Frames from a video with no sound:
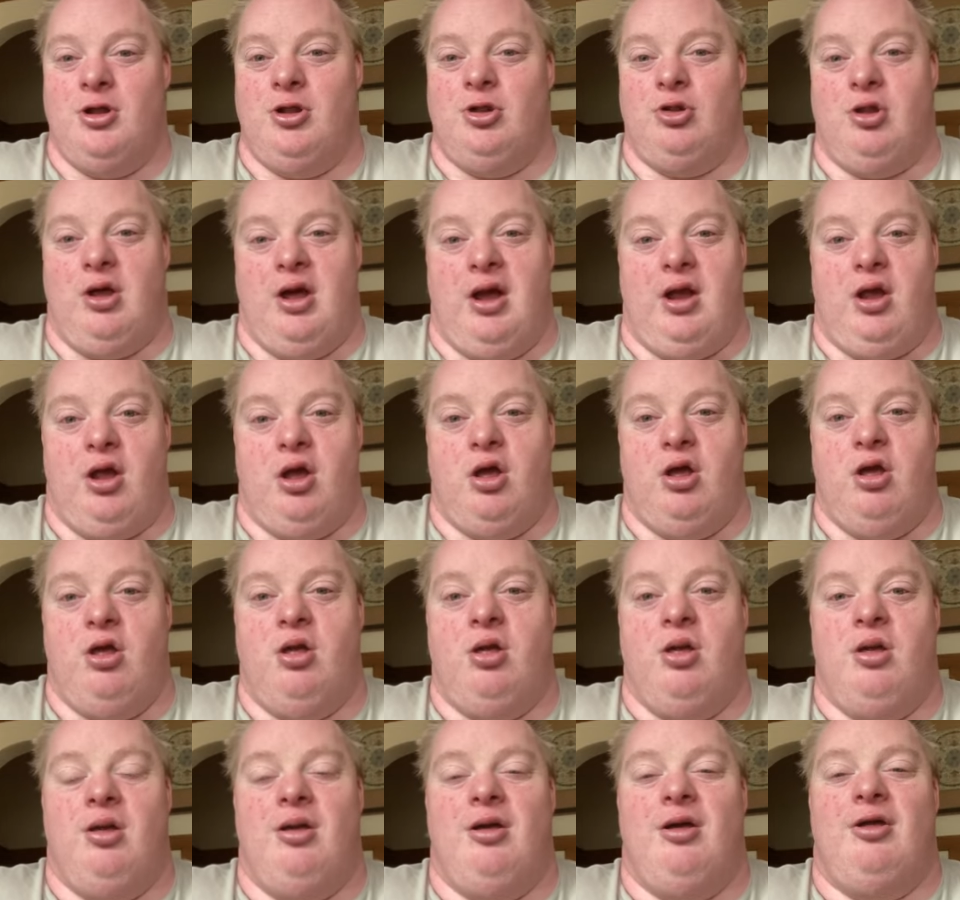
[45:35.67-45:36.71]
Like,
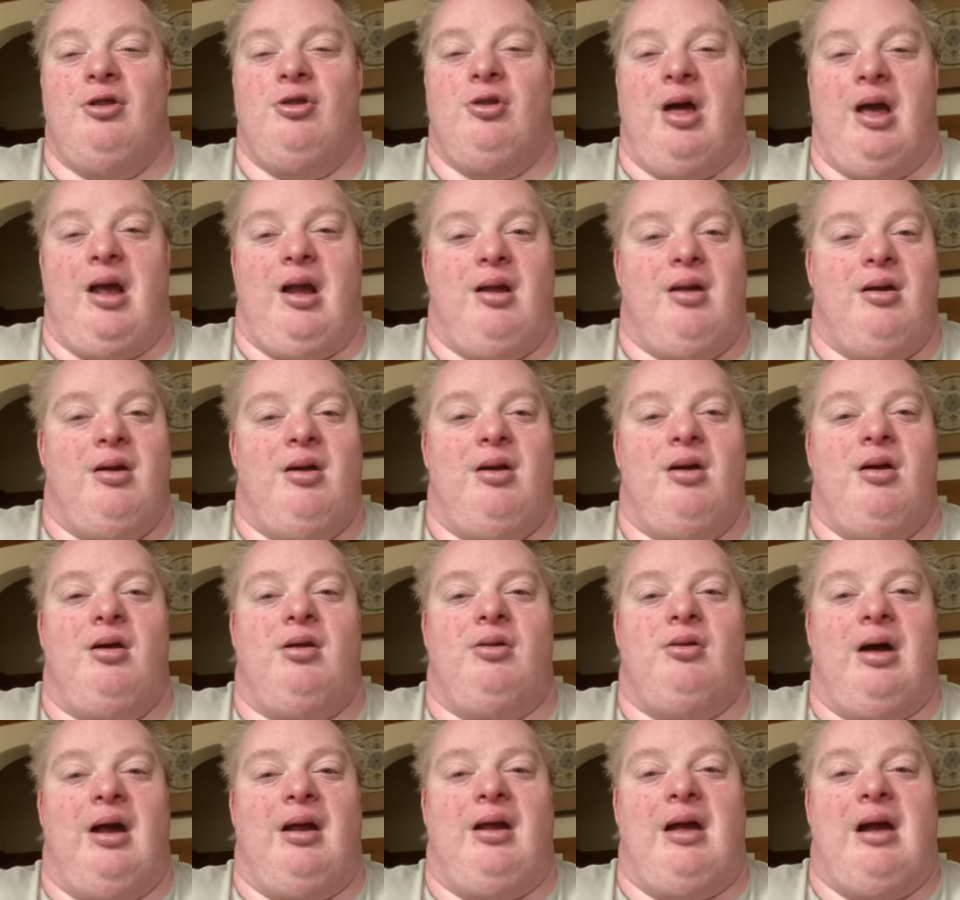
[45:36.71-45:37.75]

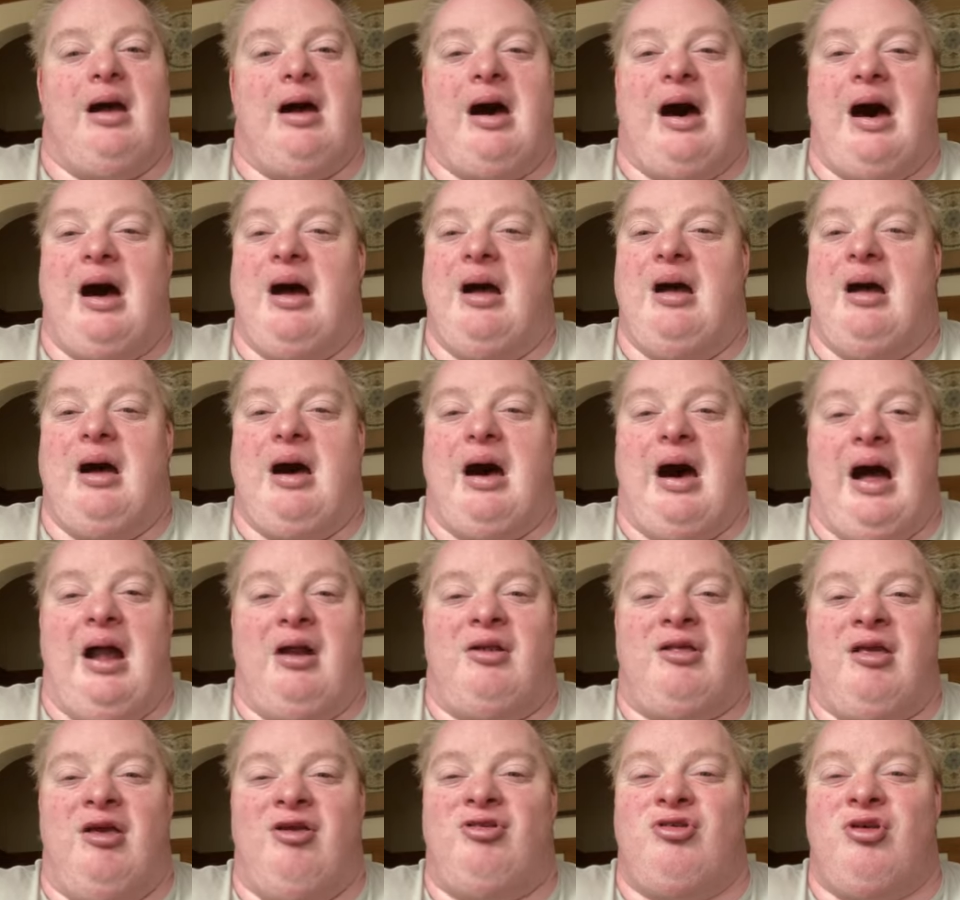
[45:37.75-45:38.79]
I
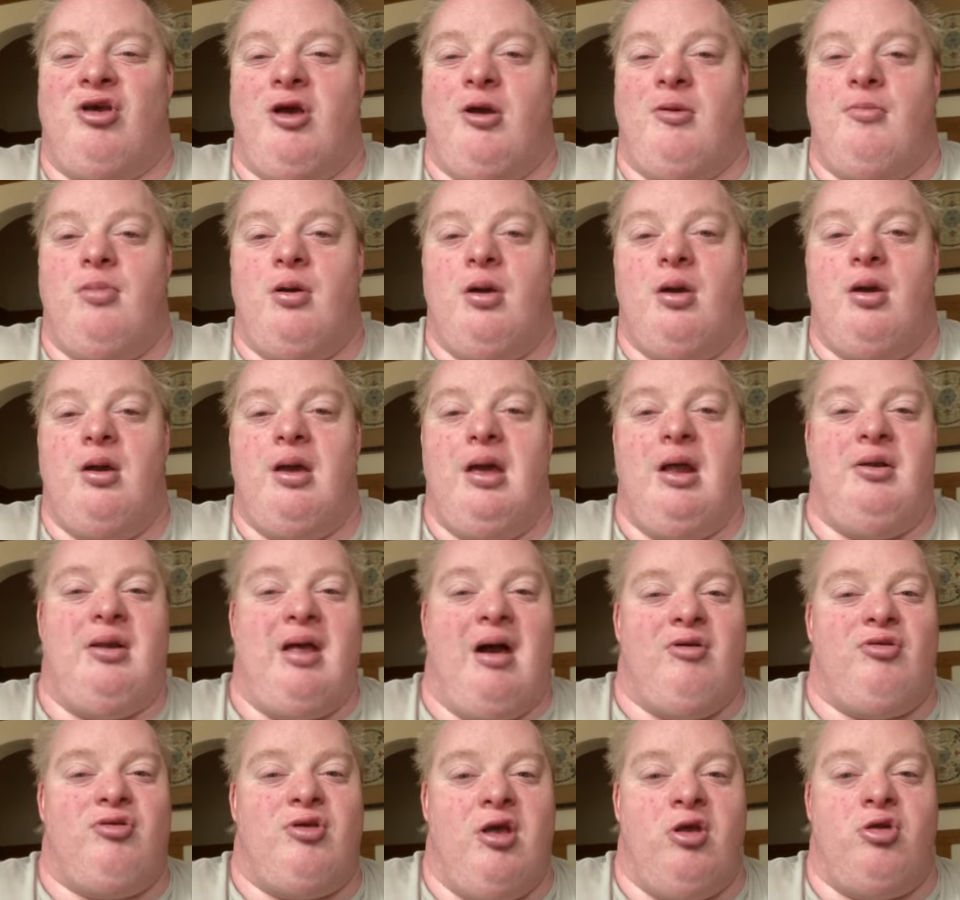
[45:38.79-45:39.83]
teach him and
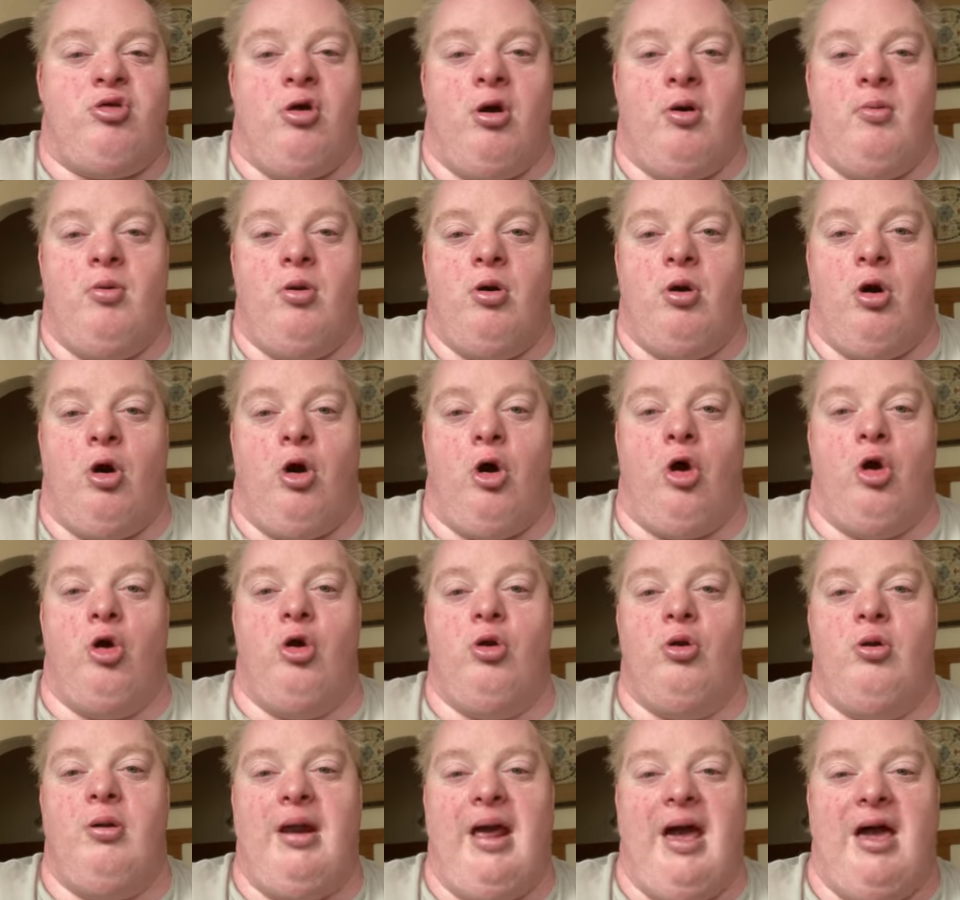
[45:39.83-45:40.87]
Down syndrome
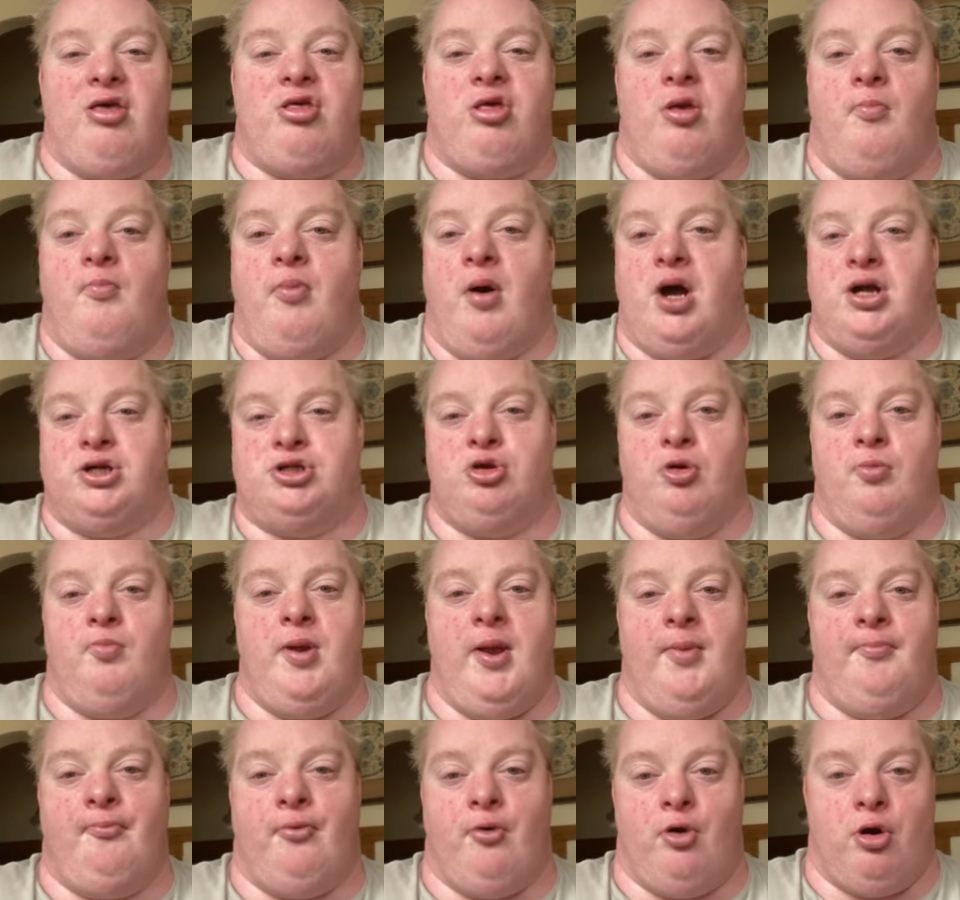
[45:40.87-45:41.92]
are actually partial
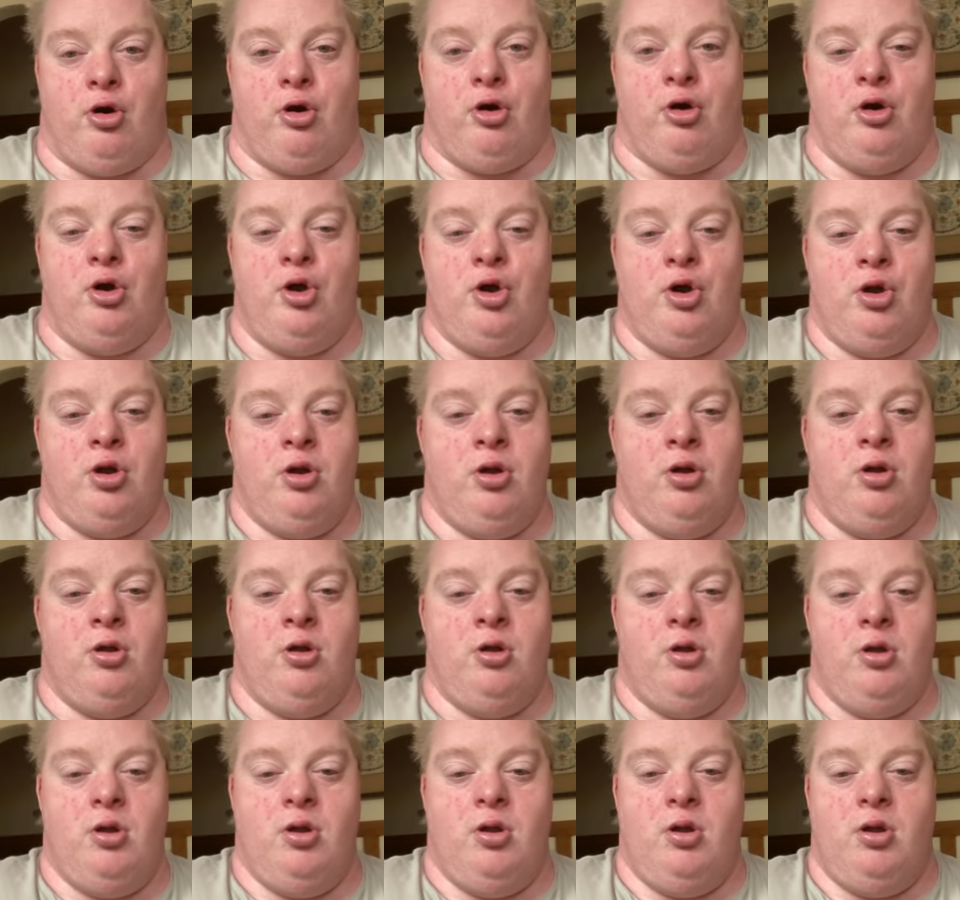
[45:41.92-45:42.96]
people
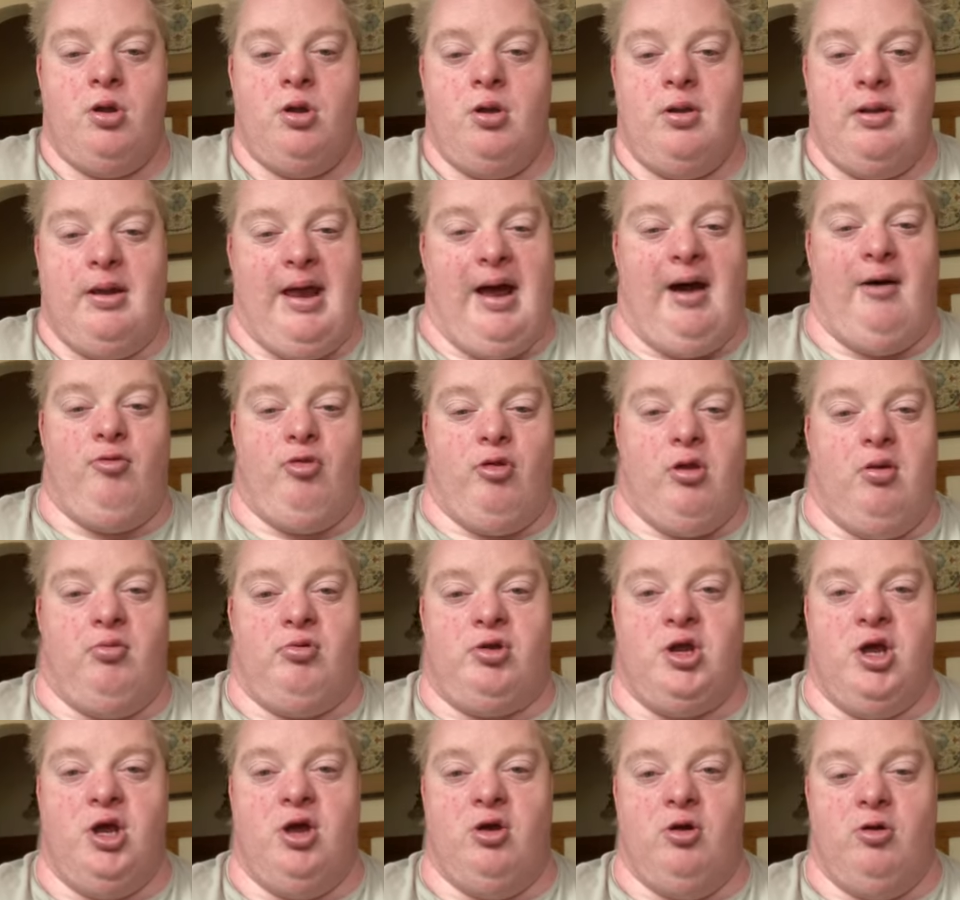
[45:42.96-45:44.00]
out there
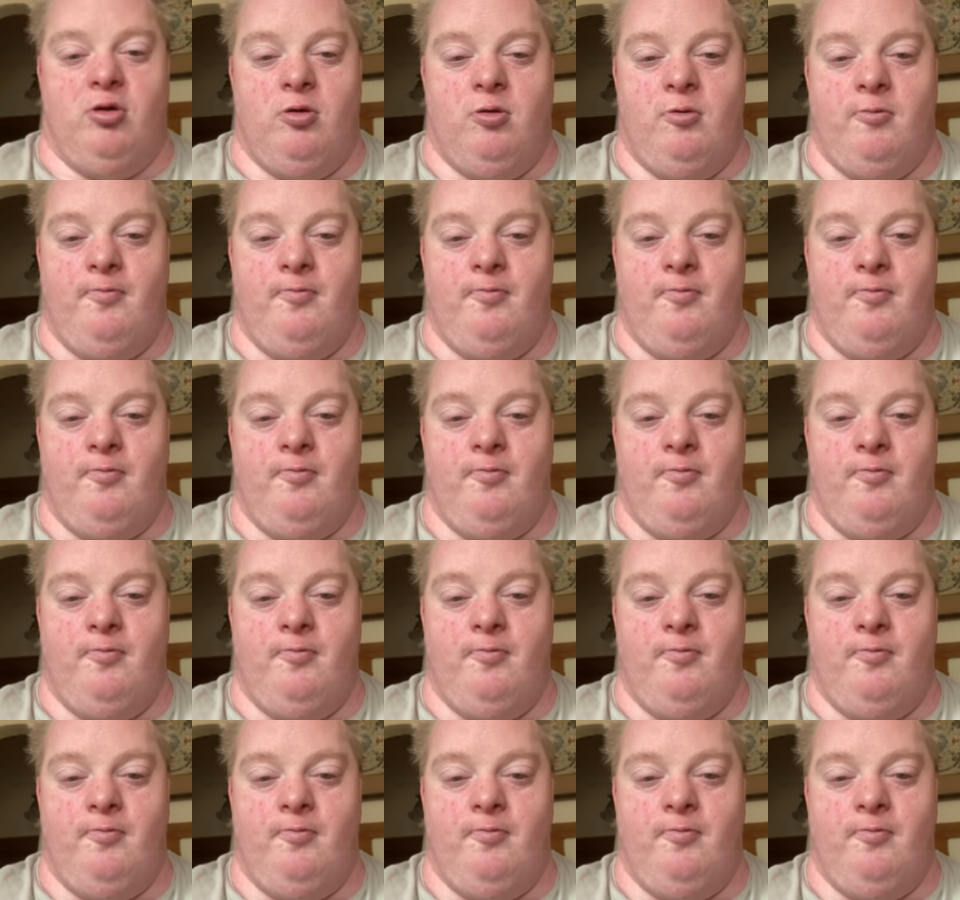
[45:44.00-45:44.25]
too.